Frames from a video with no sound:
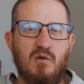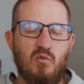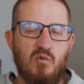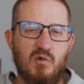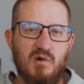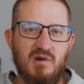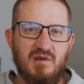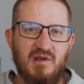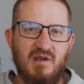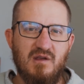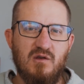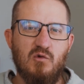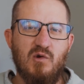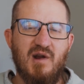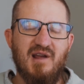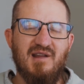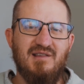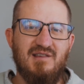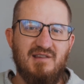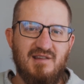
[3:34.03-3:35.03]
really
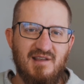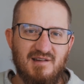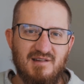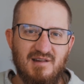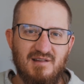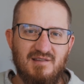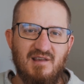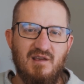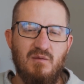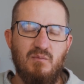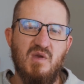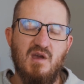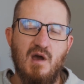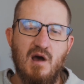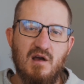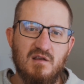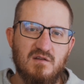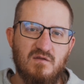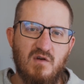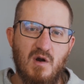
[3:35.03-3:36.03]
great dignity
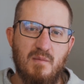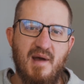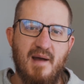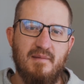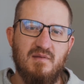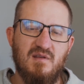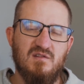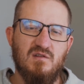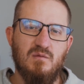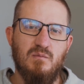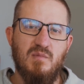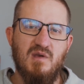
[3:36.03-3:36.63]
because of our baptism,